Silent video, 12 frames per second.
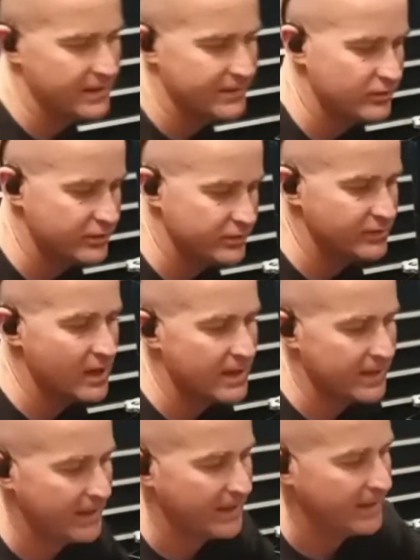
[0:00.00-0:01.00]
Either you
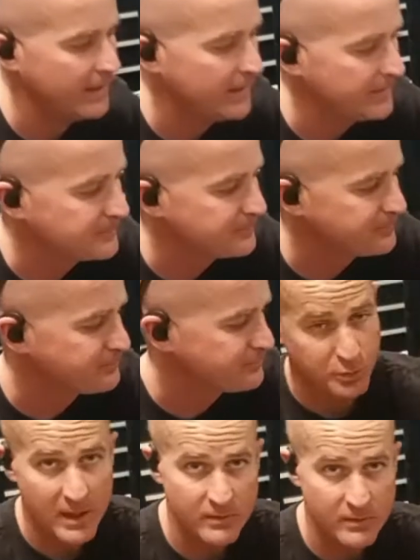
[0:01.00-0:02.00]
got a
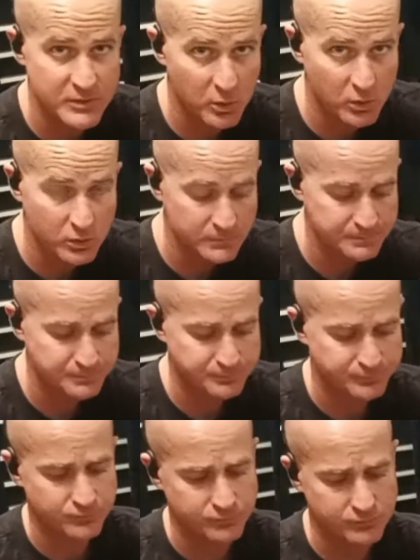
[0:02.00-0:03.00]
2-pound spool
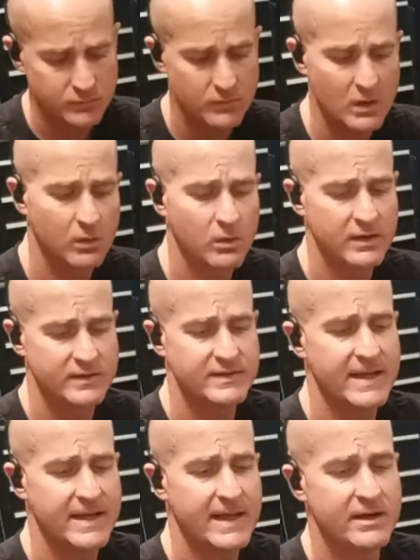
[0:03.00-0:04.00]

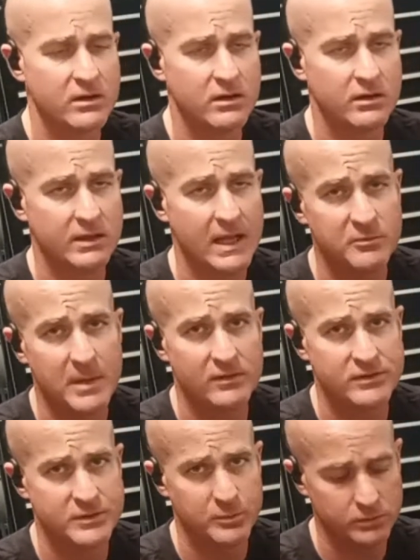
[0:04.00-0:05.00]
or a 10 or
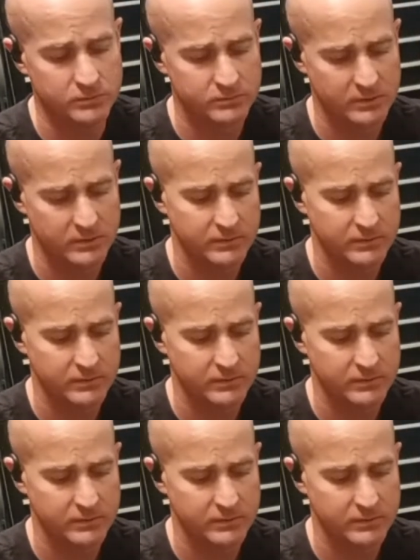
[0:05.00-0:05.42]
11-pound spool.